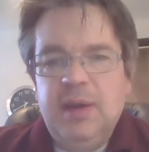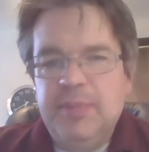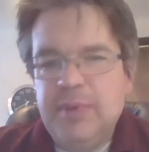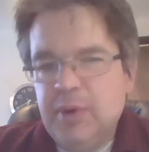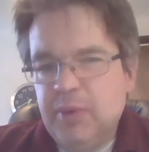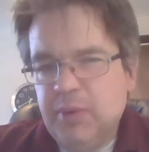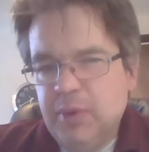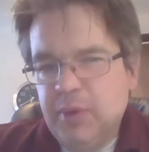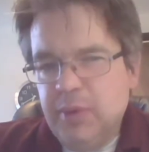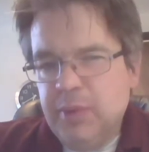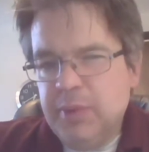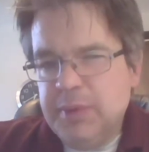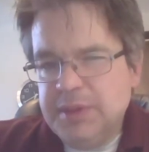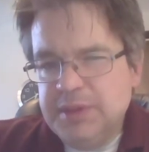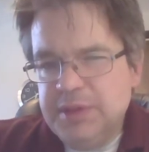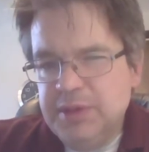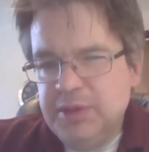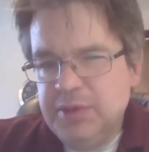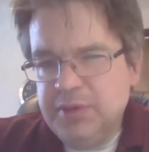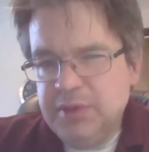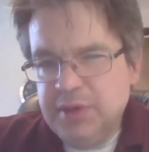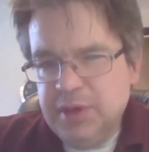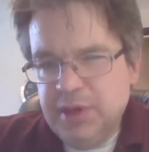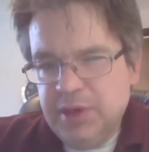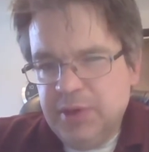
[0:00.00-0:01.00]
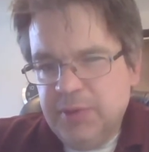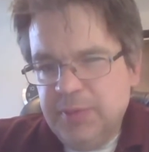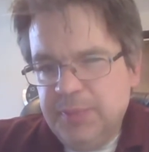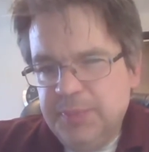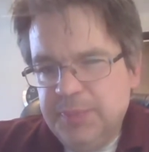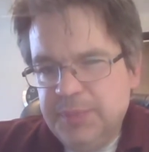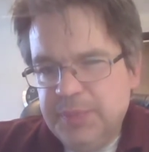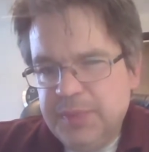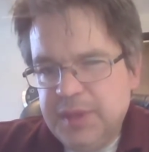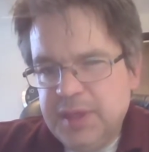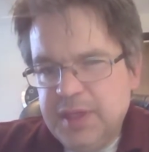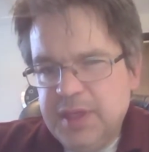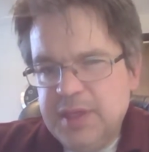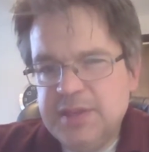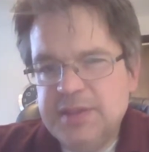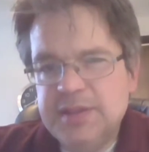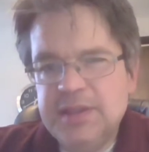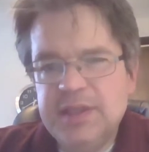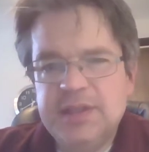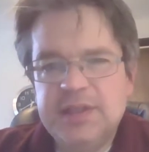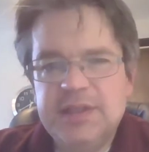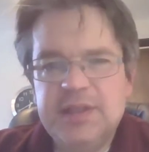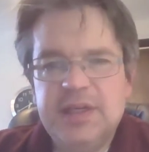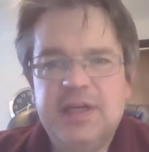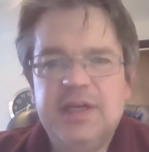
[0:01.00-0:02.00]
But what we do know is
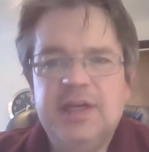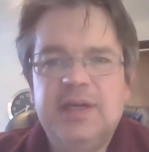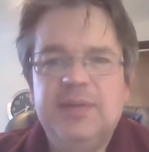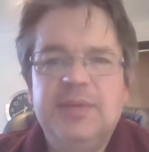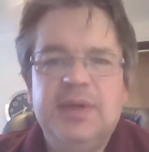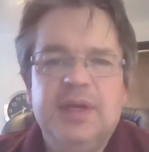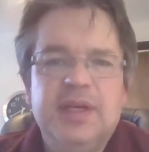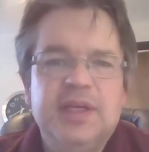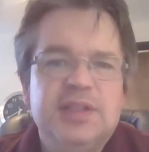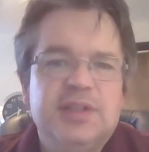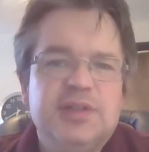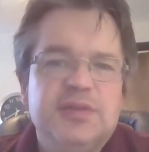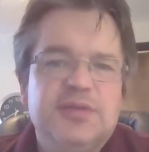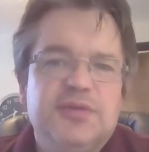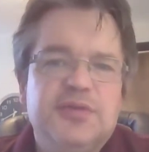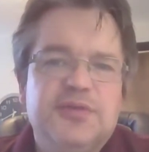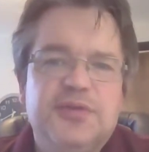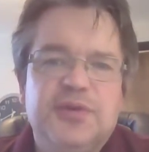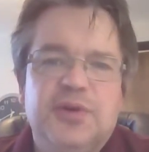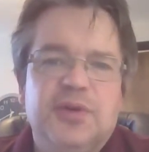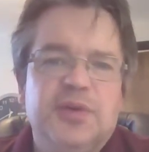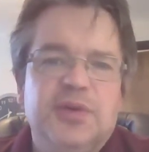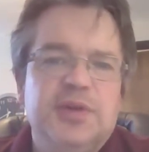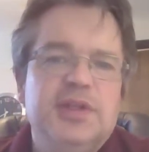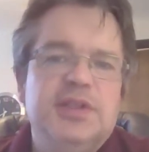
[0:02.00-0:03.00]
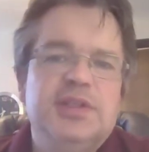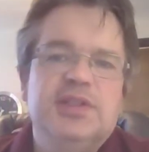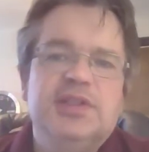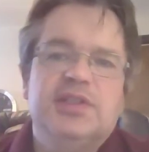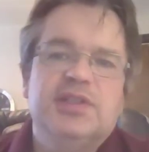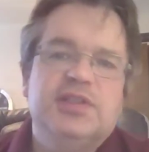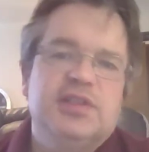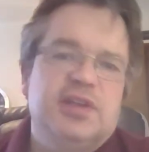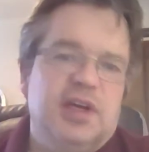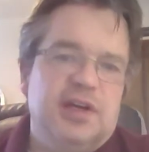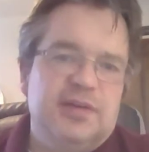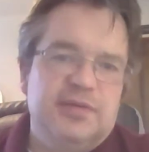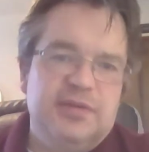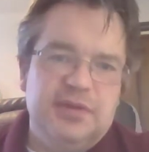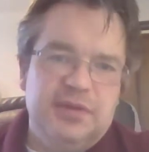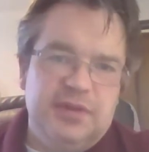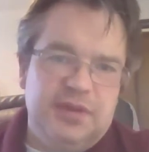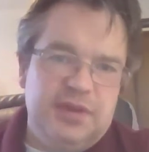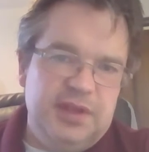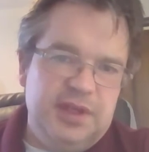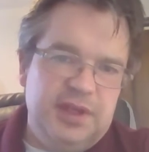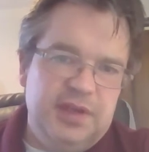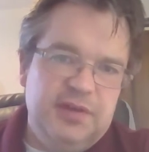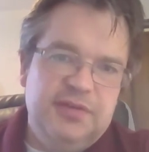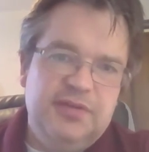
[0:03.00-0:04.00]
that Tom has fully
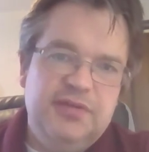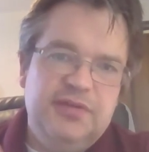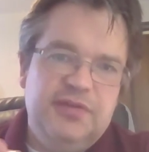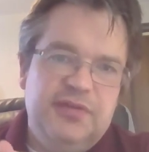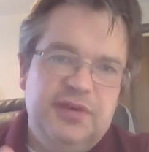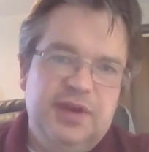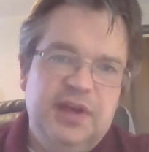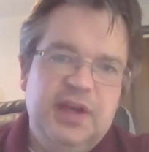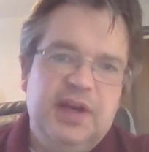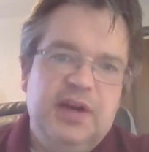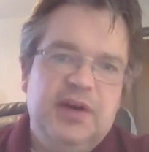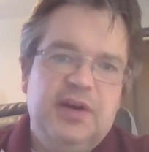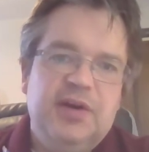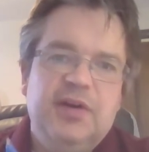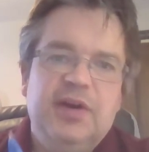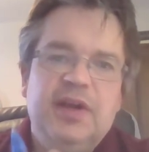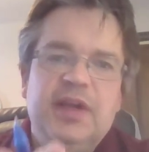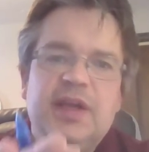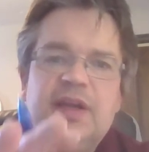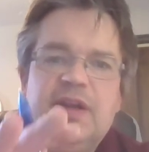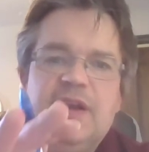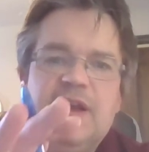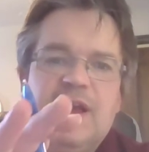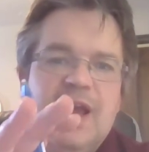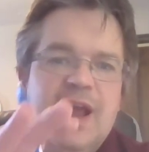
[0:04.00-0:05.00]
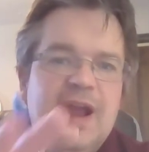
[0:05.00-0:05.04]
discovered the affair and